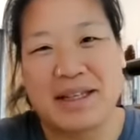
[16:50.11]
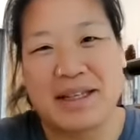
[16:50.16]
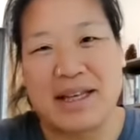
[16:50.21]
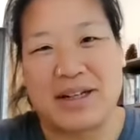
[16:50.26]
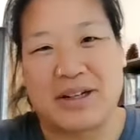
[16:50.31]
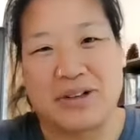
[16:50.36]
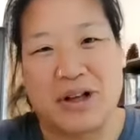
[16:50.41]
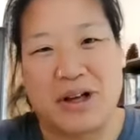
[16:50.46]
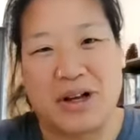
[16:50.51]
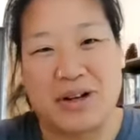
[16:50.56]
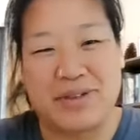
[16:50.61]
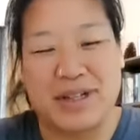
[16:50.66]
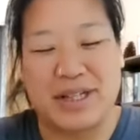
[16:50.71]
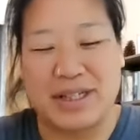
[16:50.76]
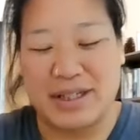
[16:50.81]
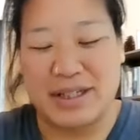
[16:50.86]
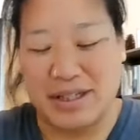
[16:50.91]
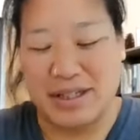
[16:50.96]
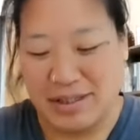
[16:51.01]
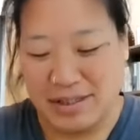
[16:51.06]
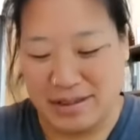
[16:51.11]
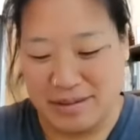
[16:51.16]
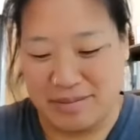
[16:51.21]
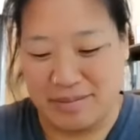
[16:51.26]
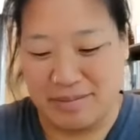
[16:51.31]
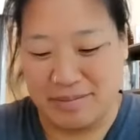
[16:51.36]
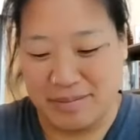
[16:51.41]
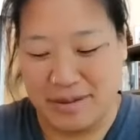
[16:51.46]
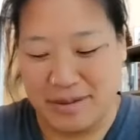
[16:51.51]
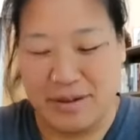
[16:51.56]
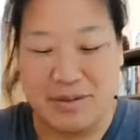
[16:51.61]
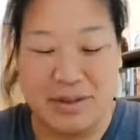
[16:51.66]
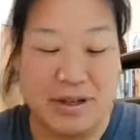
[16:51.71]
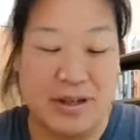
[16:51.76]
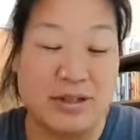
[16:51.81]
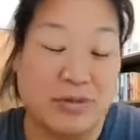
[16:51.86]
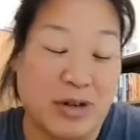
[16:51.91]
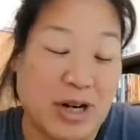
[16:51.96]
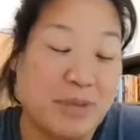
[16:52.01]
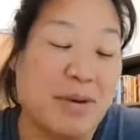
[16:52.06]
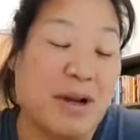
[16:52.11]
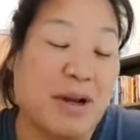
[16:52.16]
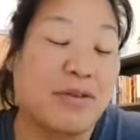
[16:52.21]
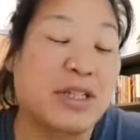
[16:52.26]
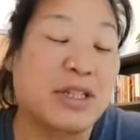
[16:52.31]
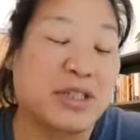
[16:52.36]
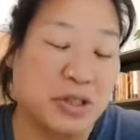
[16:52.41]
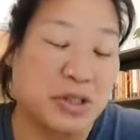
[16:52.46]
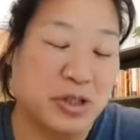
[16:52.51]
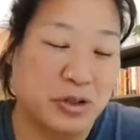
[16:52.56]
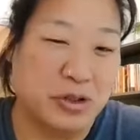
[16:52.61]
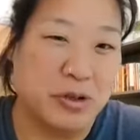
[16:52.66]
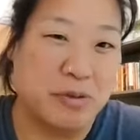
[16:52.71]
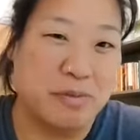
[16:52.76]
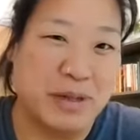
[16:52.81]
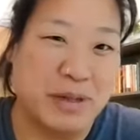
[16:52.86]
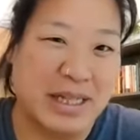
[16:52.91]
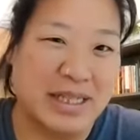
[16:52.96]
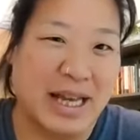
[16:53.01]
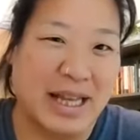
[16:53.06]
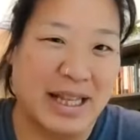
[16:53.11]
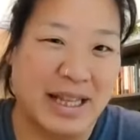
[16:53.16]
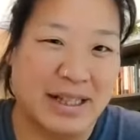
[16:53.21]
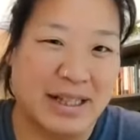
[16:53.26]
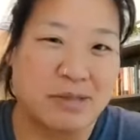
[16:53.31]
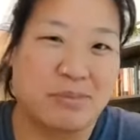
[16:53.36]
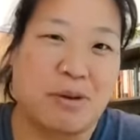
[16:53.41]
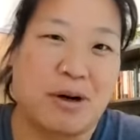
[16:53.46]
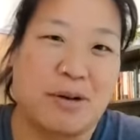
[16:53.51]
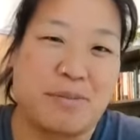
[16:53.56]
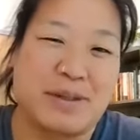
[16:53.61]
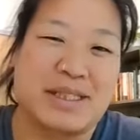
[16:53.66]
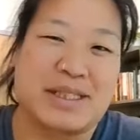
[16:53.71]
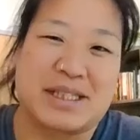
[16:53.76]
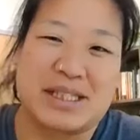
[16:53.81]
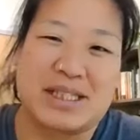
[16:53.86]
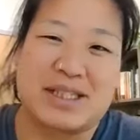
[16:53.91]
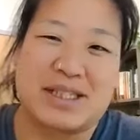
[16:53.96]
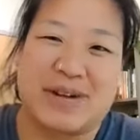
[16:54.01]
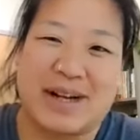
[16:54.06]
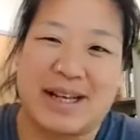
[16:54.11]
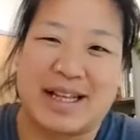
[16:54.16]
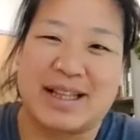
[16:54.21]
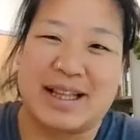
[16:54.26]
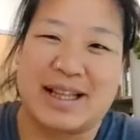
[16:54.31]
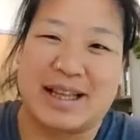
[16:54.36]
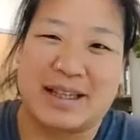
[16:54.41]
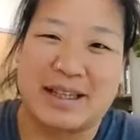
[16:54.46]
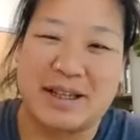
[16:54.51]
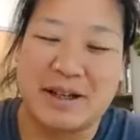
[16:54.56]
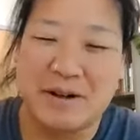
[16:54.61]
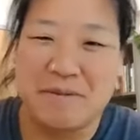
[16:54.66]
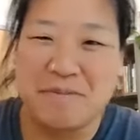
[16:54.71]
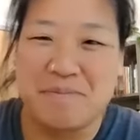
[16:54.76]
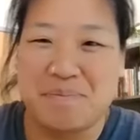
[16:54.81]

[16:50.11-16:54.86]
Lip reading: and a lot of it is running my research group, and it's kind of like a small business, right? Like